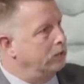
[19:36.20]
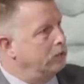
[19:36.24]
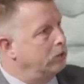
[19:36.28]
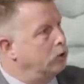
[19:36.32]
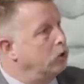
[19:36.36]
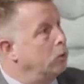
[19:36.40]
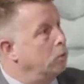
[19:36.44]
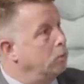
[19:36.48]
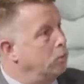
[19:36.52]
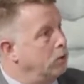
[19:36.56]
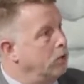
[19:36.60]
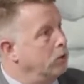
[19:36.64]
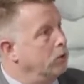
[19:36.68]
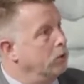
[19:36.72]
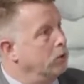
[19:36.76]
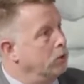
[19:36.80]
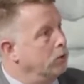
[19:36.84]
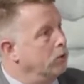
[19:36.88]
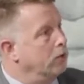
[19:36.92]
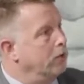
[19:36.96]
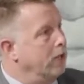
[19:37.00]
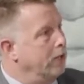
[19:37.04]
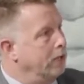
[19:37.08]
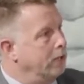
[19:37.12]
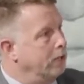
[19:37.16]

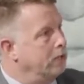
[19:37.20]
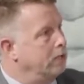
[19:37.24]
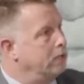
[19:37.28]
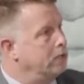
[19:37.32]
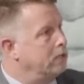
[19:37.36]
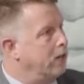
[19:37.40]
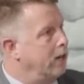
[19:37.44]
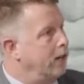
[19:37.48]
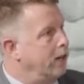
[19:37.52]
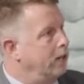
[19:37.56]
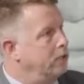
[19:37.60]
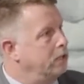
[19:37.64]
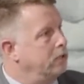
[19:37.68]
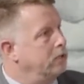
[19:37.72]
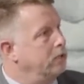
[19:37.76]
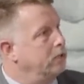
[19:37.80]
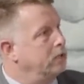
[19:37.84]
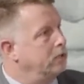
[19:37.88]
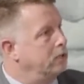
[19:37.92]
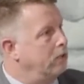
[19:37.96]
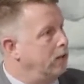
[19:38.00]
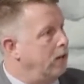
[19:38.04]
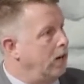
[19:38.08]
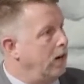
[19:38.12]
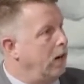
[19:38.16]
computer that
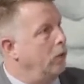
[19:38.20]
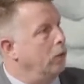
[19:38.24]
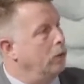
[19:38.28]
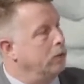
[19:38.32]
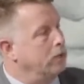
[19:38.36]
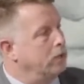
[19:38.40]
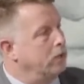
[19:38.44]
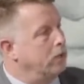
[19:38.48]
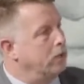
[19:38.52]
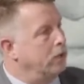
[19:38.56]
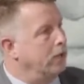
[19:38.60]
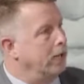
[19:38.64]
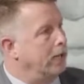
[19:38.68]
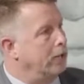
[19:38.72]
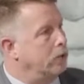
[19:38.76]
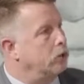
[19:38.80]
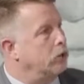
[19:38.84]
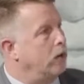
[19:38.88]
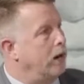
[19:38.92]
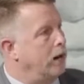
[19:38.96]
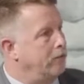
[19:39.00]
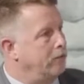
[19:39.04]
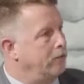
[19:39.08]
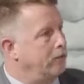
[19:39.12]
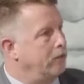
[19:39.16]
decides how it's going to let
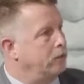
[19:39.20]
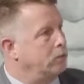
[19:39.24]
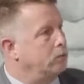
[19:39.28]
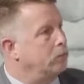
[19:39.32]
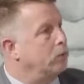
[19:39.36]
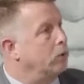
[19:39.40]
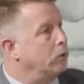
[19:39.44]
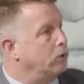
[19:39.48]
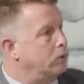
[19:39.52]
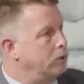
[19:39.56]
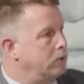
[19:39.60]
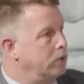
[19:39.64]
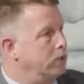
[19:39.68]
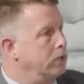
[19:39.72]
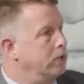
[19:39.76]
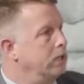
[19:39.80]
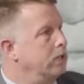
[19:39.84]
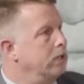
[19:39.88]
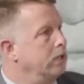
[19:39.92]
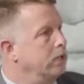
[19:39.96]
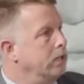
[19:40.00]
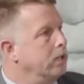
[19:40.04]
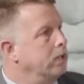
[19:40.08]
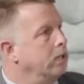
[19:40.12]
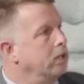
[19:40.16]
traffic proceed
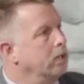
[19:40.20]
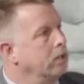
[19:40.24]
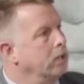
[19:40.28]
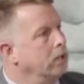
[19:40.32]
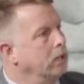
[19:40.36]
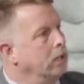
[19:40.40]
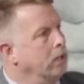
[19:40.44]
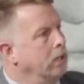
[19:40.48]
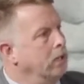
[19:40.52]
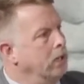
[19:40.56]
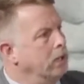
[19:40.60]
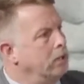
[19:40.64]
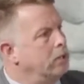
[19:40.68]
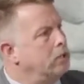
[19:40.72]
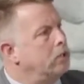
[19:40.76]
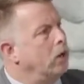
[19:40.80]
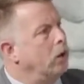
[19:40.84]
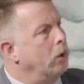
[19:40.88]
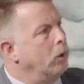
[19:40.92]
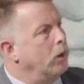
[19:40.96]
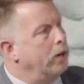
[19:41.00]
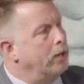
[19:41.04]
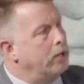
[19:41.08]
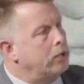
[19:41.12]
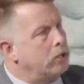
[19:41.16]
there.
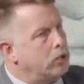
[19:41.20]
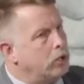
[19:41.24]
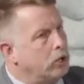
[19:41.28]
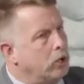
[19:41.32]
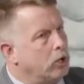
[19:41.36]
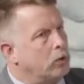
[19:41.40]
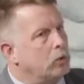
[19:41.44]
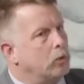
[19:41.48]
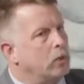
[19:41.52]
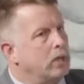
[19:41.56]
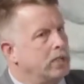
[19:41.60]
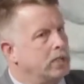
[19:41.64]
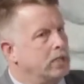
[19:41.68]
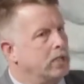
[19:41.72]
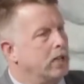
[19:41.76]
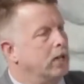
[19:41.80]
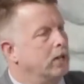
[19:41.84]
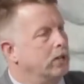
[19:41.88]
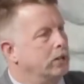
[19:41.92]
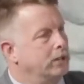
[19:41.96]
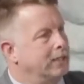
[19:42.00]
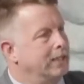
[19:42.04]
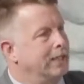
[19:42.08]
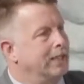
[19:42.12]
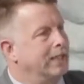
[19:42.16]
So it should
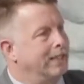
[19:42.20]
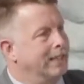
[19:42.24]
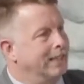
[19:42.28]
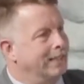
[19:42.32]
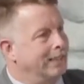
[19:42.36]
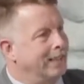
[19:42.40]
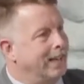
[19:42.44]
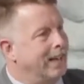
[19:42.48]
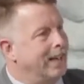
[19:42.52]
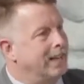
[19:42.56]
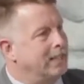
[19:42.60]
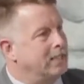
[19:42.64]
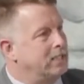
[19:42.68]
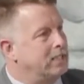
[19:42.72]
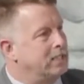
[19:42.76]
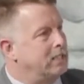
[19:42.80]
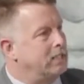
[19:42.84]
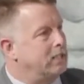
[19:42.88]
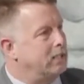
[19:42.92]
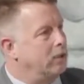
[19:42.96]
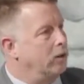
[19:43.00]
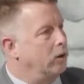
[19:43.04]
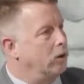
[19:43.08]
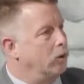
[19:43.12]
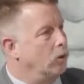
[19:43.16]
result in
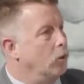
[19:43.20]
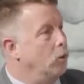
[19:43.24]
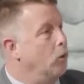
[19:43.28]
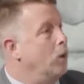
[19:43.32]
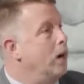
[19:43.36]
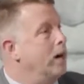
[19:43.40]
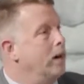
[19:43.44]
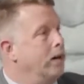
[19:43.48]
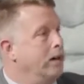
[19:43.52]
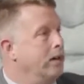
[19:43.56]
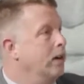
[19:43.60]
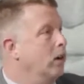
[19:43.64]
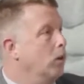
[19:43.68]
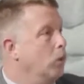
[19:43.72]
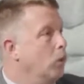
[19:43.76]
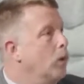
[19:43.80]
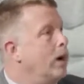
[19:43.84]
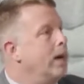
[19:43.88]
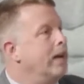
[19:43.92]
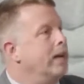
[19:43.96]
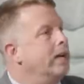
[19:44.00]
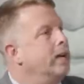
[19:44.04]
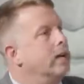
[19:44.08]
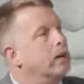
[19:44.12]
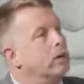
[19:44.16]
less, waiting